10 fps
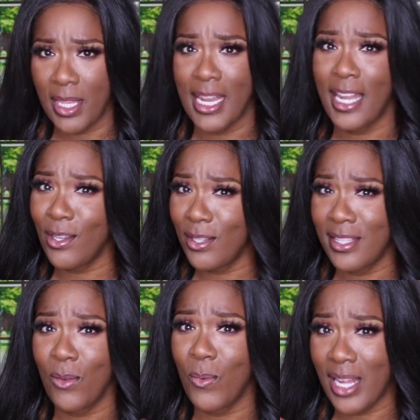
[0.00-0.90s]
And I noticed
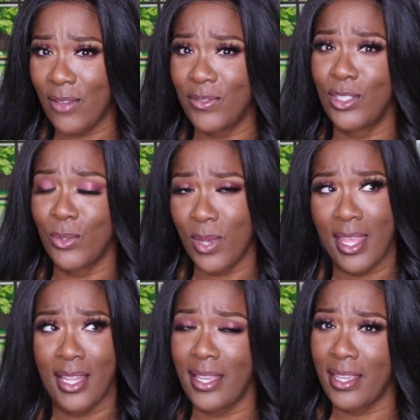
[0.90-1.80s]
that when I was doing
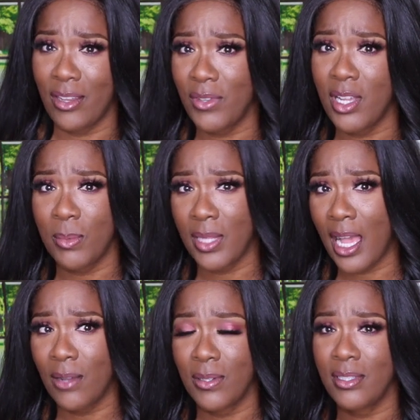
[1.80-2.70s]
that, like every couple of
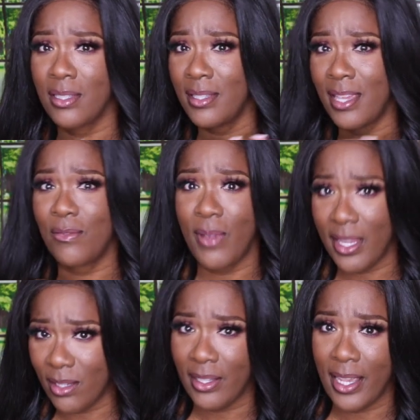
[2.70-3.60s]
hours, it
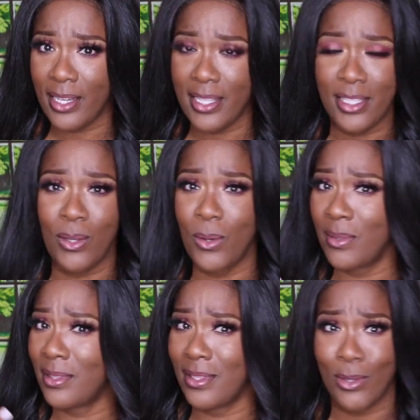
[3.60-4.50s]
regulated it.
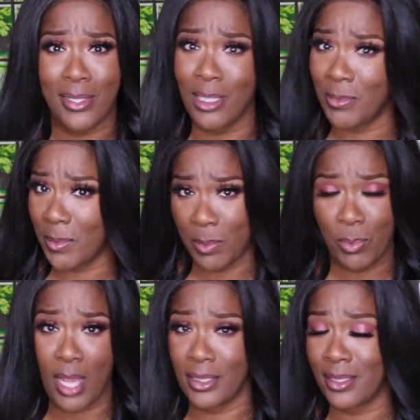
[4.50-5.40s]
So those symptoms
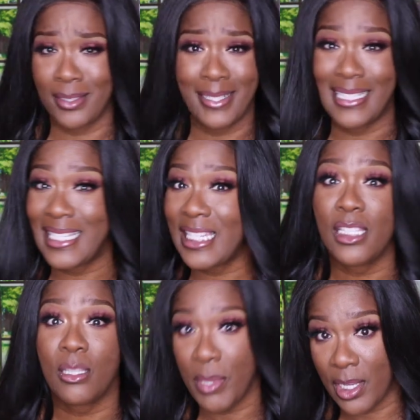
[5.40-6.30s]
practically
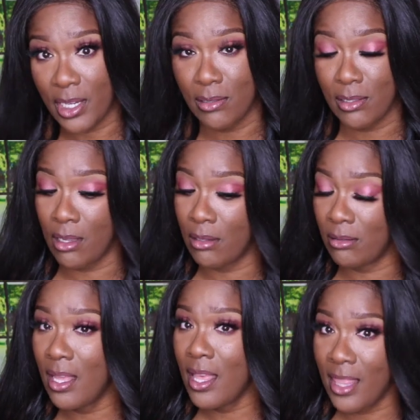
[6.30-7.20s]
disappeared.
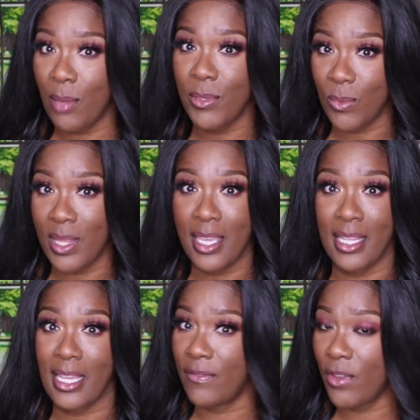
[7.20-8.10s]
So that was one thing.
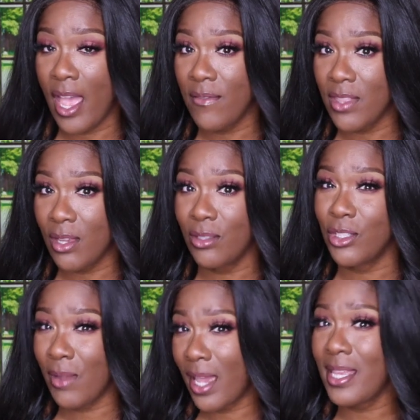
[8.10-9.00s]
Like if you're having those,
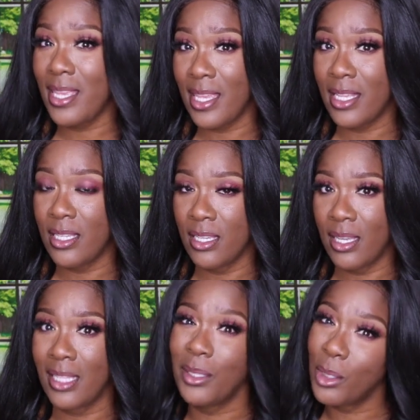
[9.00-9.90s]
try to eat
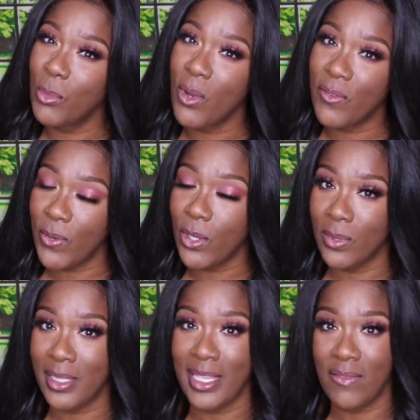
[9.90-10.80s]
a little more
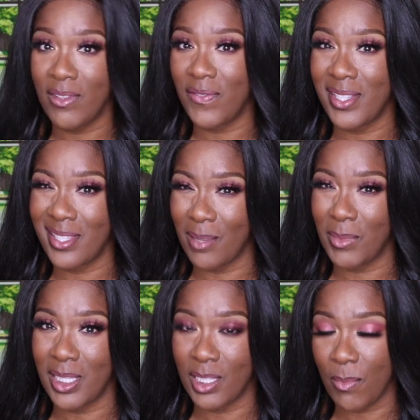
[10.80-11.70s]
frequently, even if it's
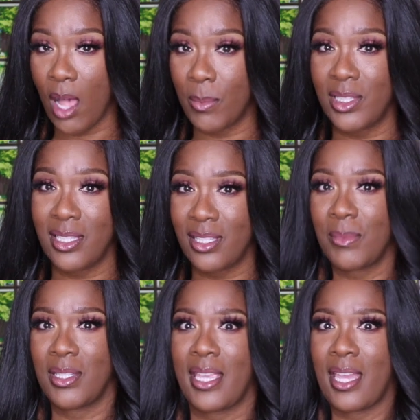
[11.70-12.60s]
something small, but just
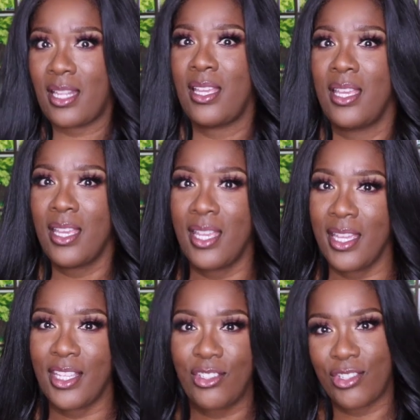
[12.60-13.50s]
something to kind of
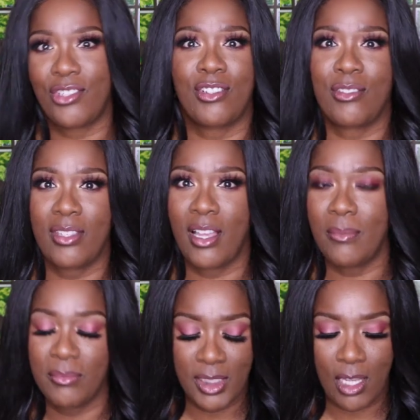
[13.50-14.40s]
get your sugars
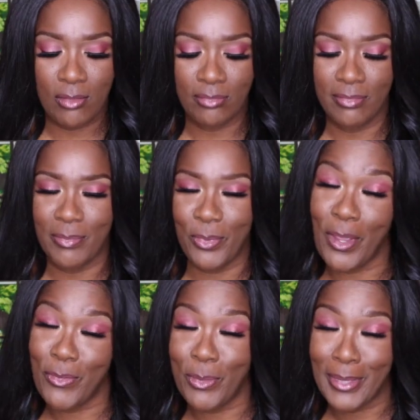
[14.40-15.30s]
up. So
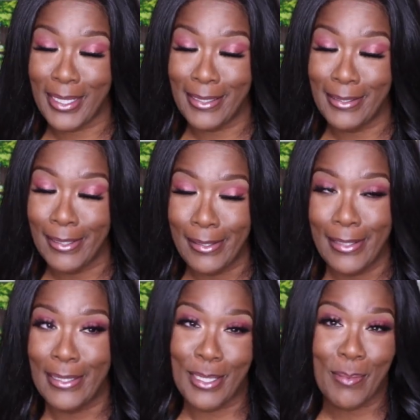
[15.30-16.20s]
preferably
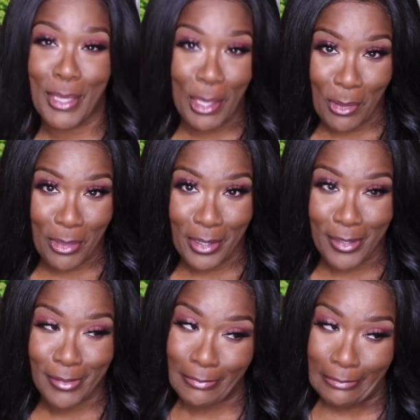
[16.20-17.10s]
something
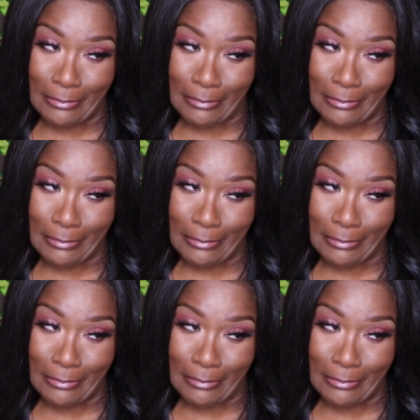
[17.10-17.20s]
healthier.